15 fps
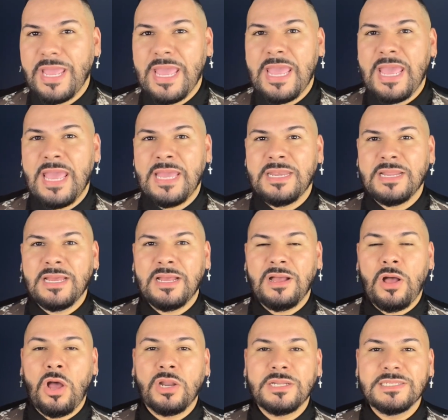and
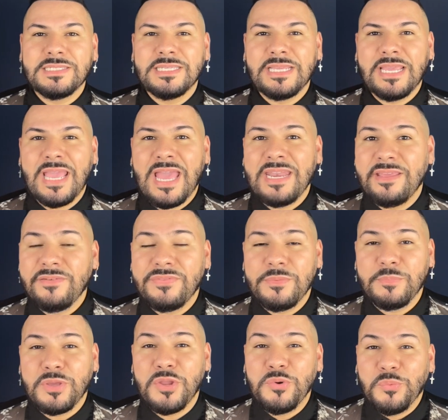honestly, any of
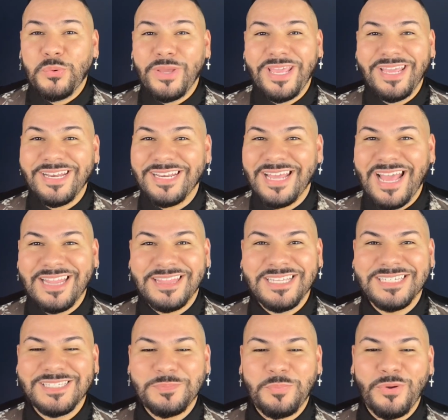them can win at
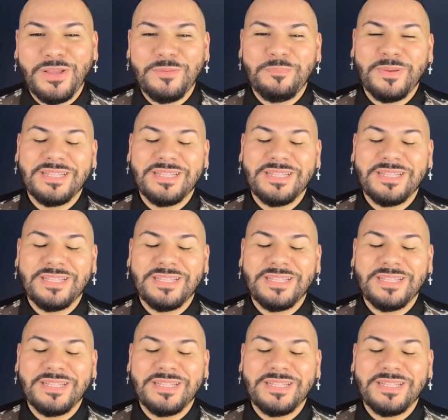this point.